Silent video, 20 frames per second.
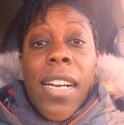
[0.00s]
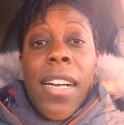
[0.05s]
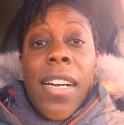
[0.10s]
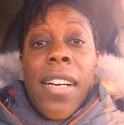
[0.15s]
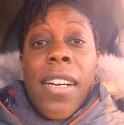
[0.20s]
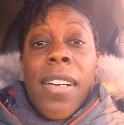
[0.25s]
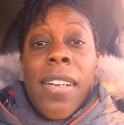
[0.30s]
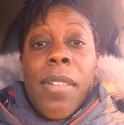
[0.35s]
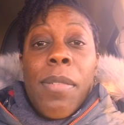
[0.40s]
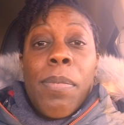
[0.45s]

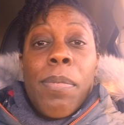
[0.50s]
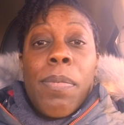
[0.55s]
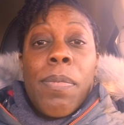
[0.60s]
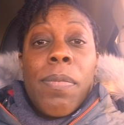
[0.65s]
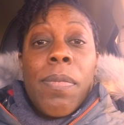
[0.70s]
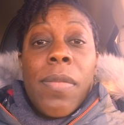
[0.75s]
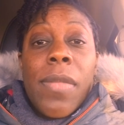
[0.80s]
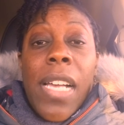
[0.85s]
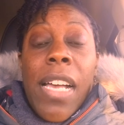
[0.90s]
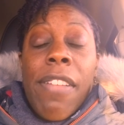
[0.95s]
Um,
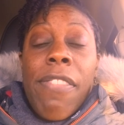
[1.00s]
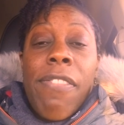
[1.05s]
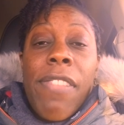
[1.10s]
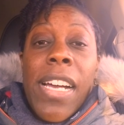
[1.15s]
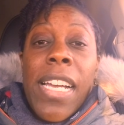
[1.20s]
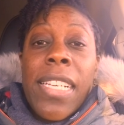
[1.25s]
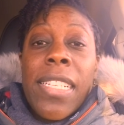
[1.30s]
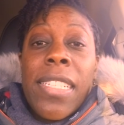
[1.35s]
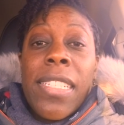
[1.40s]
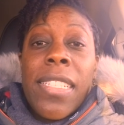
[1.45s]
I
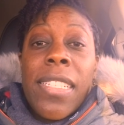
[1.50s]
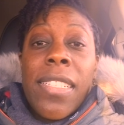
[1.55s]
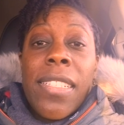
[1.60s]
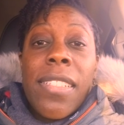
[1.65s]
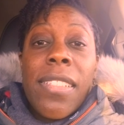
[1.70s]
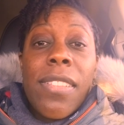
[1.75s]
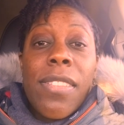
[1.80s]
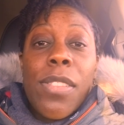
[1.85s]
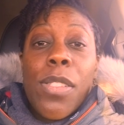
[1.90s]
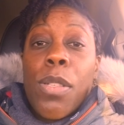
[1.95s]
find it
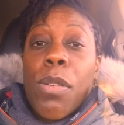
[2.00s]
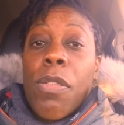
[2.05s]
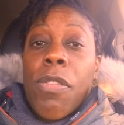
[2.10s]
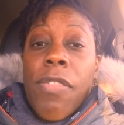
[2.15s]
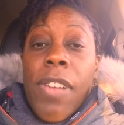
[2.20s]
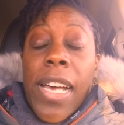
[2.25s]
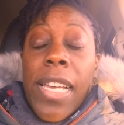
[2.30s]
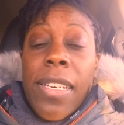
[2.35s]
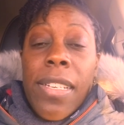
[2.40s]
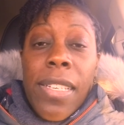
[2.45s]
too
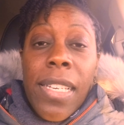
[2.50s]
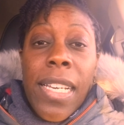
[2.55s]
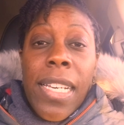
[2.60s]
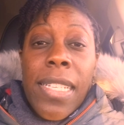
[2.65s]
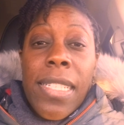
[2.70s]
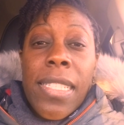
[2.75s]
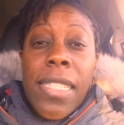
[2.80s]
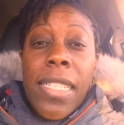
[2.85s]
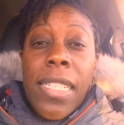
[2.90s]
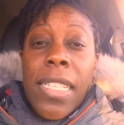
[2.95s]

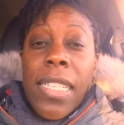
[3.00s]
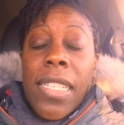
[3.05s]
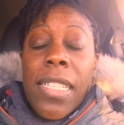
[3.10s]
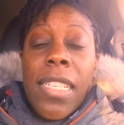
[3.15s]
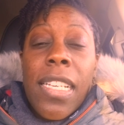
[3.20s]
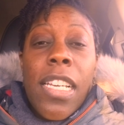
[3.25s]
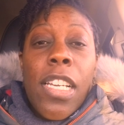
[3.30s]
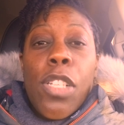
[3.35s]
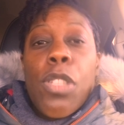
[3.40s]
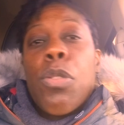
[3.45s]
finalizing and
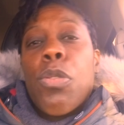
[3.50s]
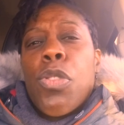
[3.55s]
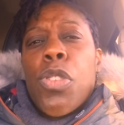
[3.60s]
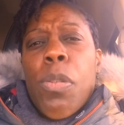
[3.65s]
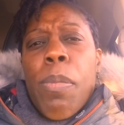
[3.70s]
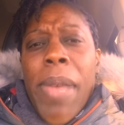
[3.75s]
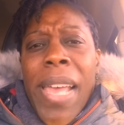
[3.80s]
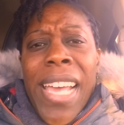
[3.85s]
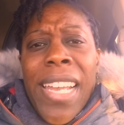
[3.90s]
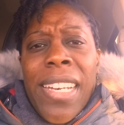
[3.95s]
too
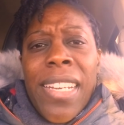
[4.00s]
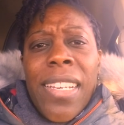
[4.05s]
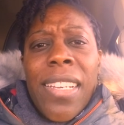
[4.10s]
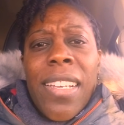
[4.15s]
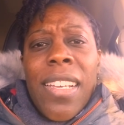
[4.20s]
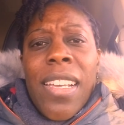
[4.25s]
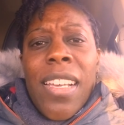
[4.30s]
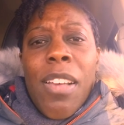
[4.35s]
traumatic.